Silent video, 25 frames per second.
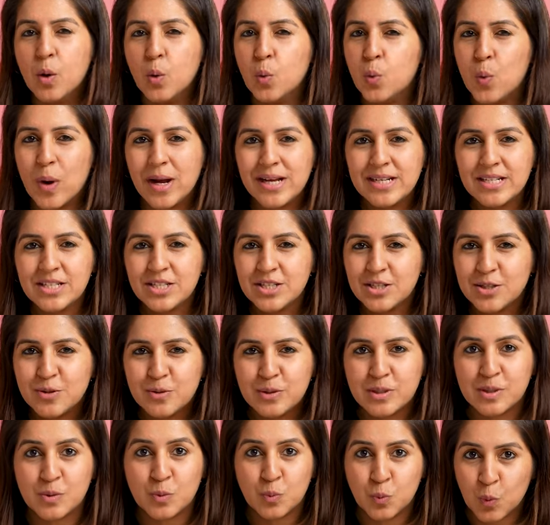When to
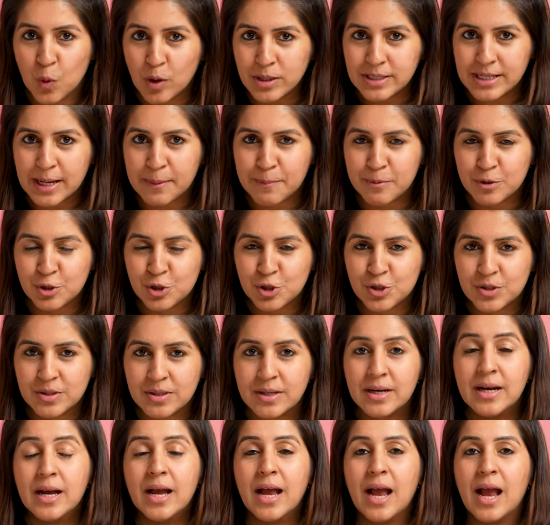use what
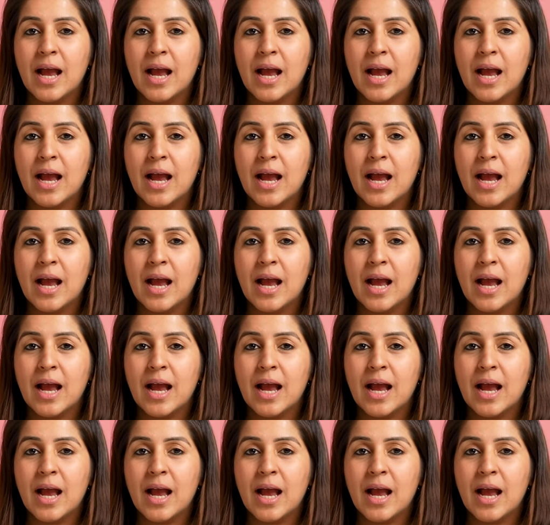aperture